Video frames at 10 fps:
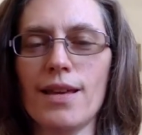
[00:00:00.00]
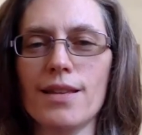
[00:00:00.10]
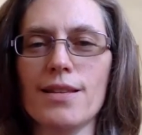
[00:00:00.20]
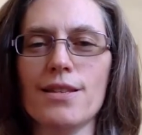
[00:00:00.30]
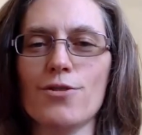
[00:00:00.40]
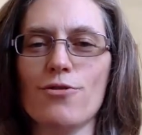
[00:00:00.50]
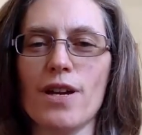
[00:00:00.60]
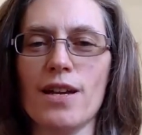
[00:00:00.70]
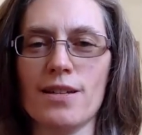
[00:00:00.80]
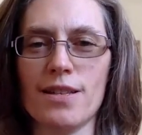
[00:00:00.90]
This is a
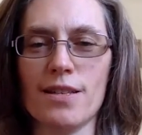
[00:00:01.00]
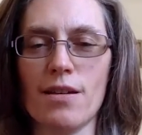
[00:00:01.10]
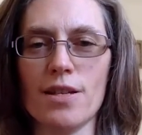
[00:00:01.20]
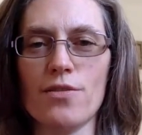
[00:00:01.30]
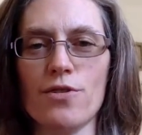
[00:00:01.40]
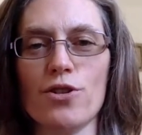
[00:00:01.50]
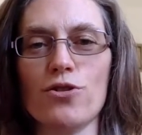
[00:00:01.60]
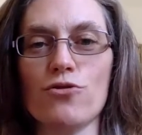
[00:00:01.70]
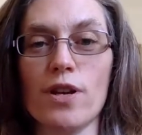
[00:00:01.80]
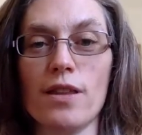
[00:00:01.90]
great exercise for
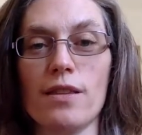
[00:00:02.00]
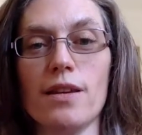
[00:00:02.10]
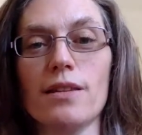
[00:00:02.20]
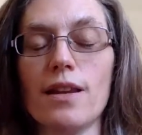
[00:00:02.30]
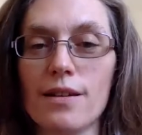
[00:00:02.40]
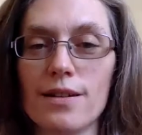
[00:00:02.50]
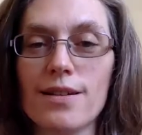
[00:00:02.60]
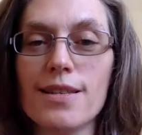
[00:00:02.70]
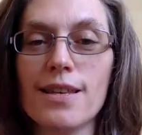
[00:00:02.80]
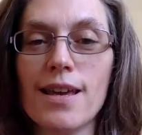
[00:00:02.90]
strengthening the
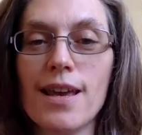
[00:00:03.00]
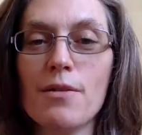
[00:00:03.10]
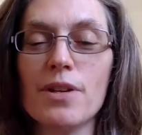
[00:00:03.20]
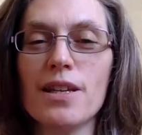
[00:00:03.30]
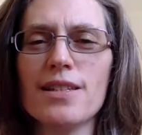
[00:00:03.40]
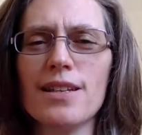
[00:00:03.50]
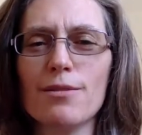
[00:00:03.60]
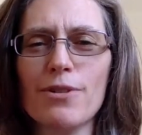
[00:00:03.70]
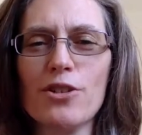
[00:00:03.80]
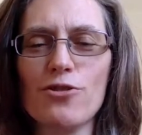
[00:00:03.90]
lungs, but it's a
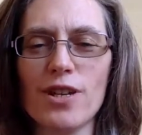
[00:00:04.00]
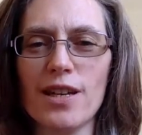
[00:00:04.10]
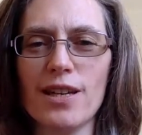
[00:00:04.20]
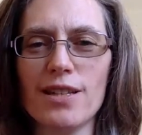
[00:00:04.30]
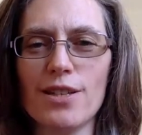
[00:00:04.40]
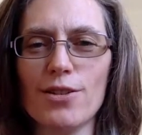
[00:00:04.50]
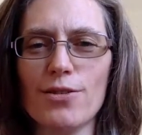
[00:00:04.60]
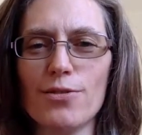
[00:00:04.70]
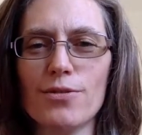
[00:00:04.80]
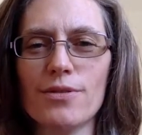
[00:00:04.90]
little bit tricky
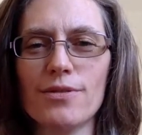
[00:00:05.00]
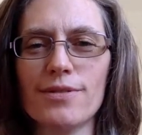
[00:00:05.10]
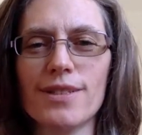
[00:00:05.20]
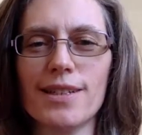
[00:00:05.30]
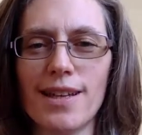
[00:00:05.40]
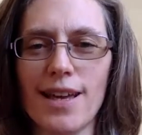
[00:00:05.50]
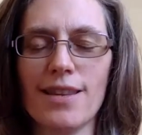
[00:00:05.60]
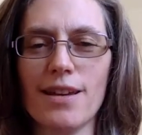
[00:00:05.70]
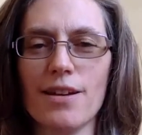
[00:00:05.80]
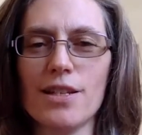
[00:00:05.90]
to
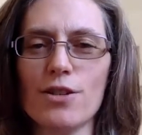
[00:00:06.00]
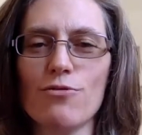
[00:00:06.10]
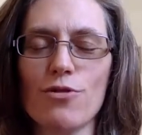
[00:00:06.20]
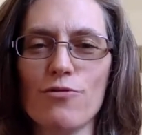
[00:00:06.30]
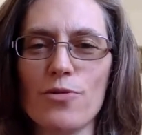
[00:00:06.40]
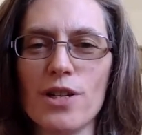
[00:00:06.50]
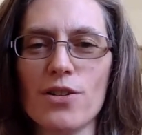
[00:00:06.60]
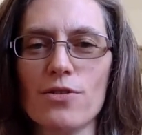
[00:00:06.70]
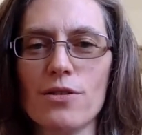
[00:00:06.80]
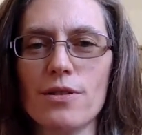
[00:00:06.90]
get the idea of when
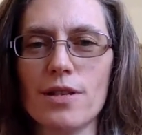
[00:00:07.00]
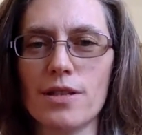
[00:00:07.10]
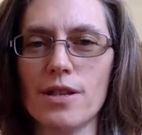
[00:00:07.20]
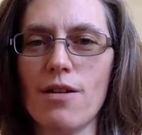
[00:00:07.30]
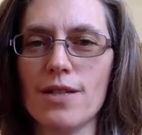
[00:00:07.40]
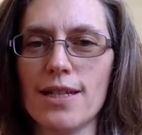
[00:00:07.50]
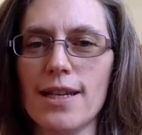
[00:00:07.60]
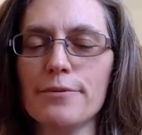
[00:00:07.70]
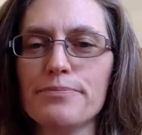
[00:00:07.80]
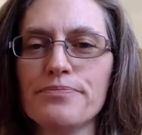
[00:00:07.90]
you're starting.